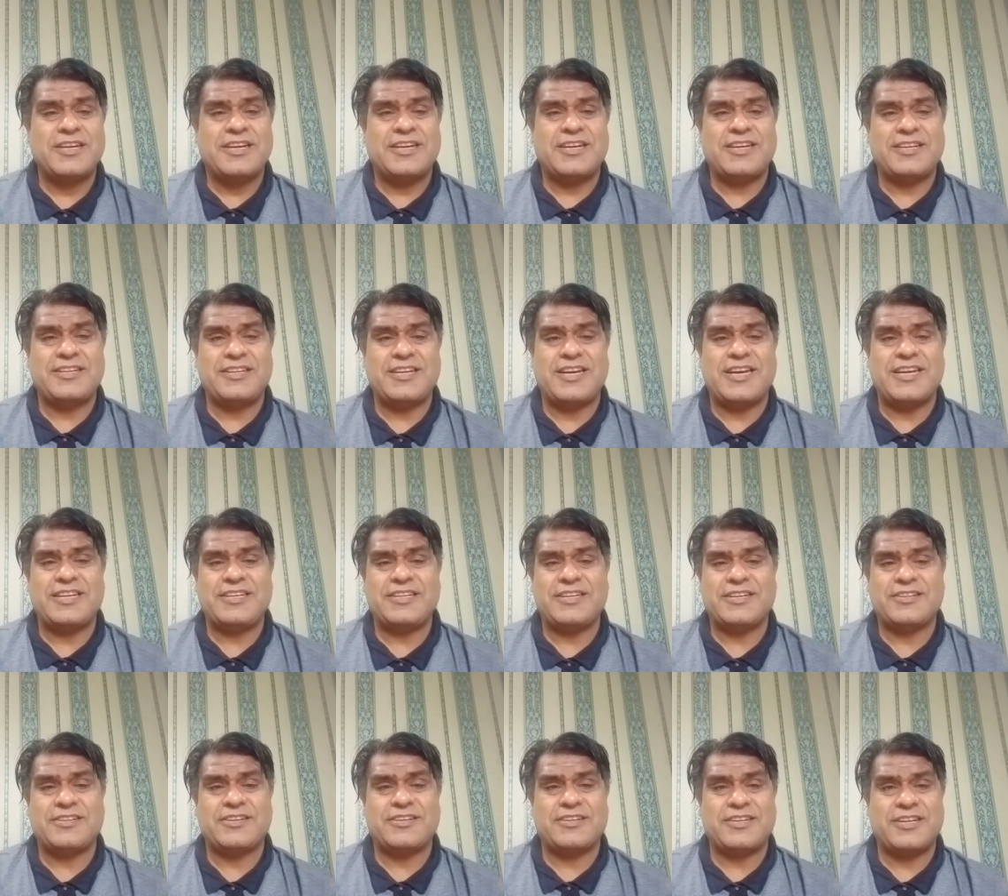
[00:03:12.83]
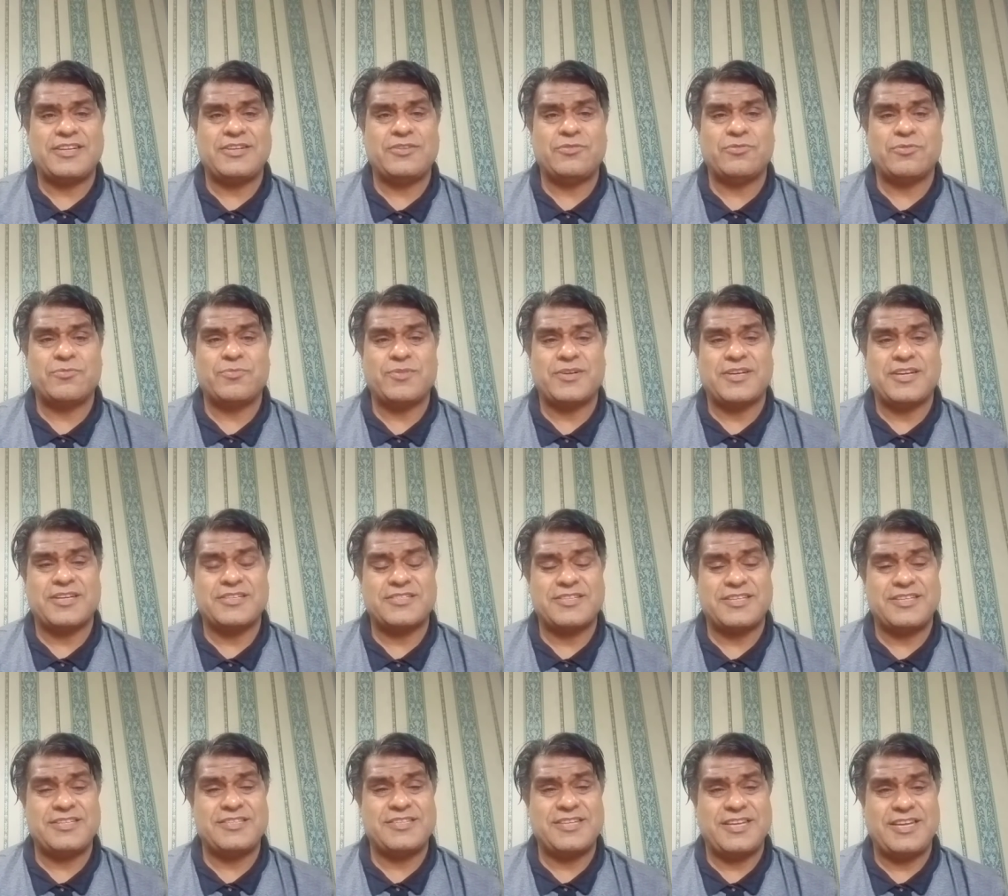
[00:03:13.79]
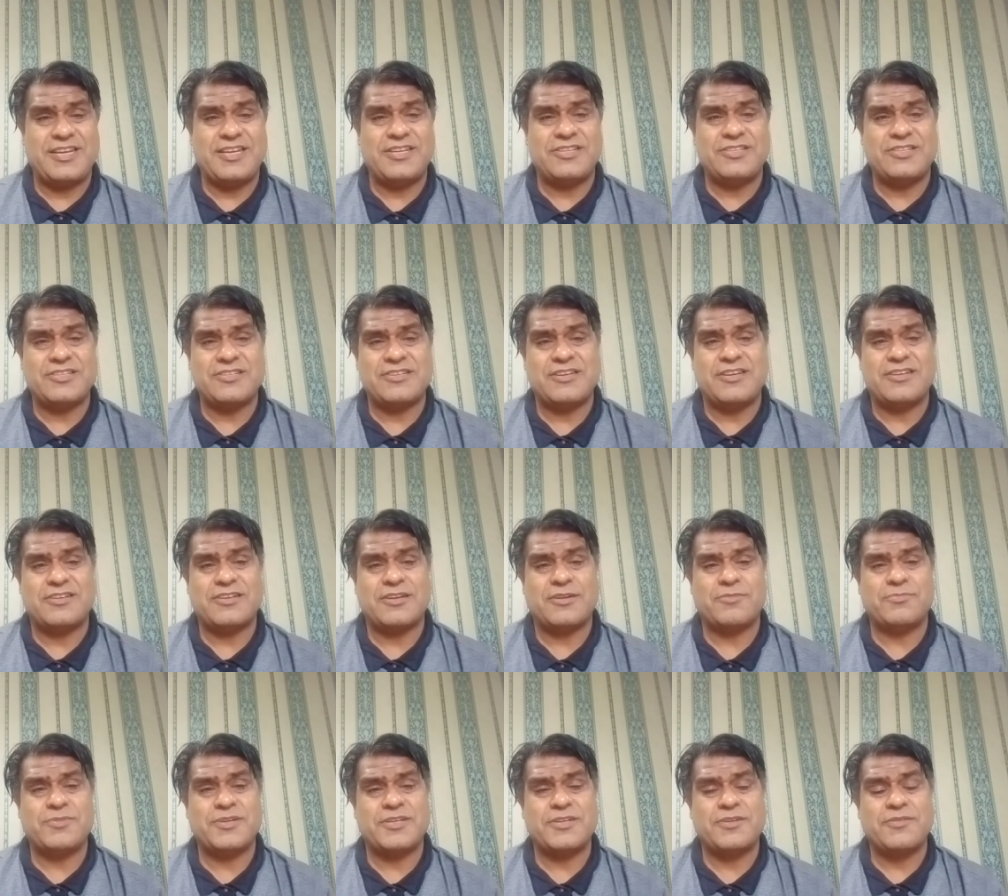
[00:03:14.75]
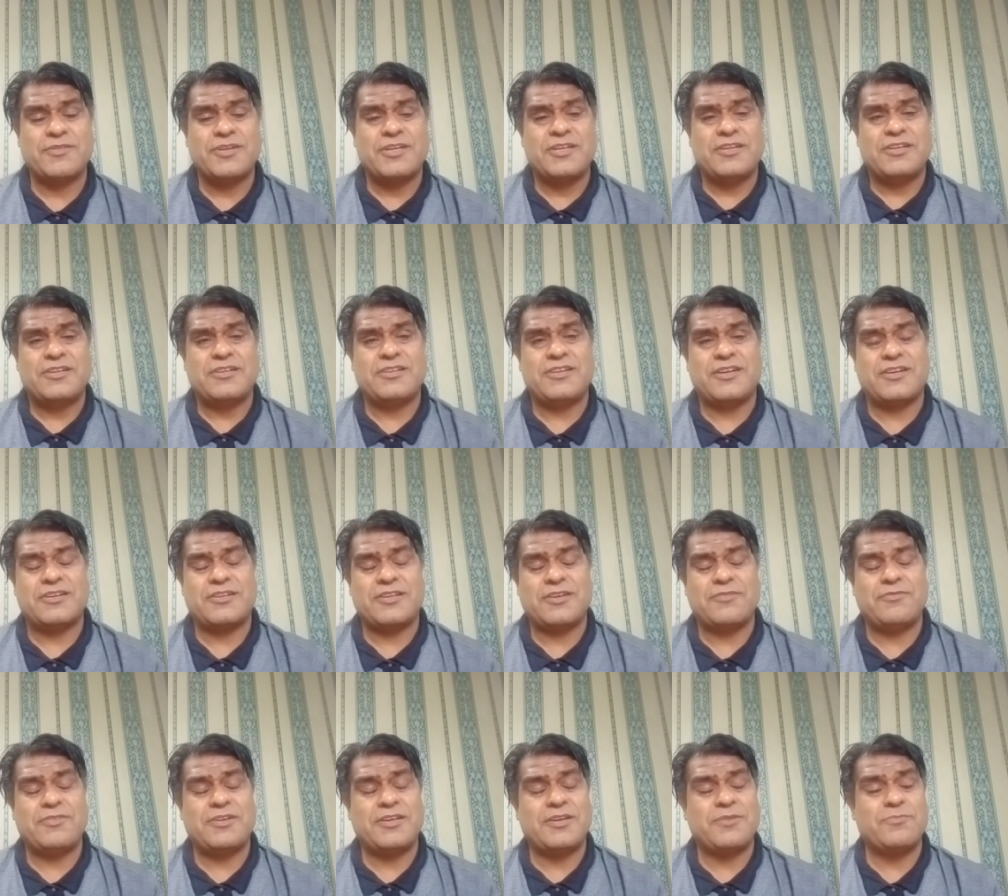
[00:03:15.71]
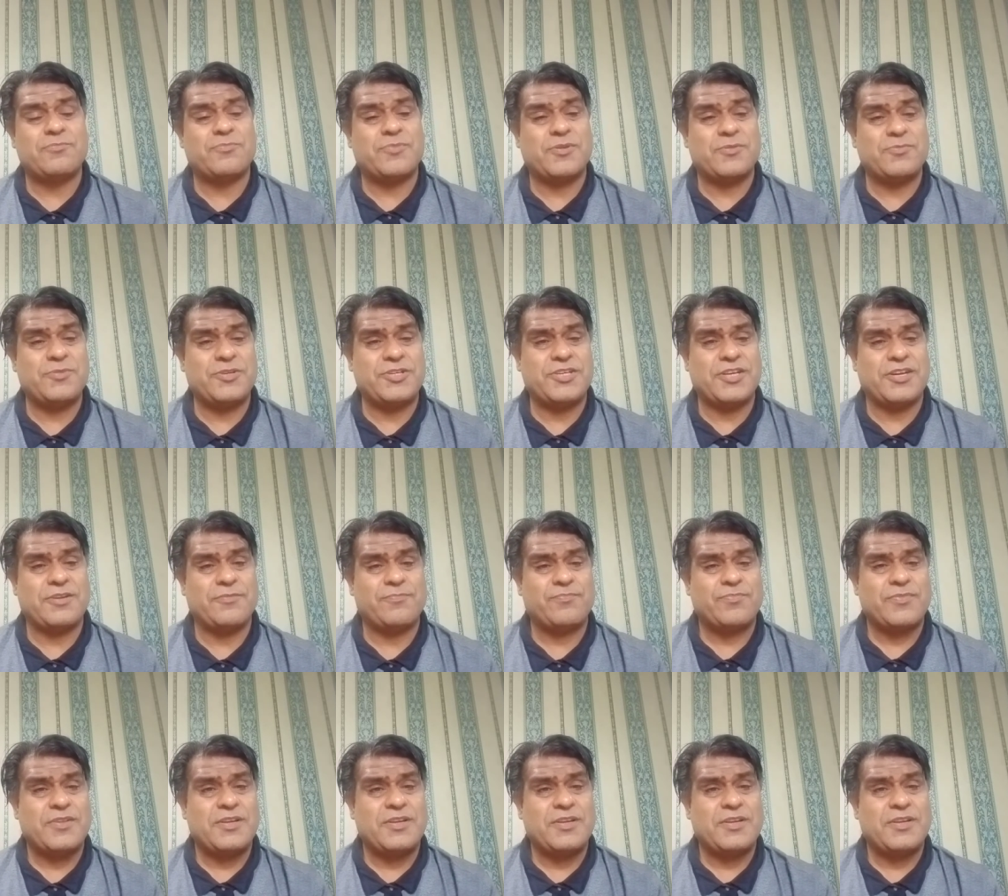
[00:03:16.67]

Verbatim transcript: in any other tenure because his age is little bit not giving him permission.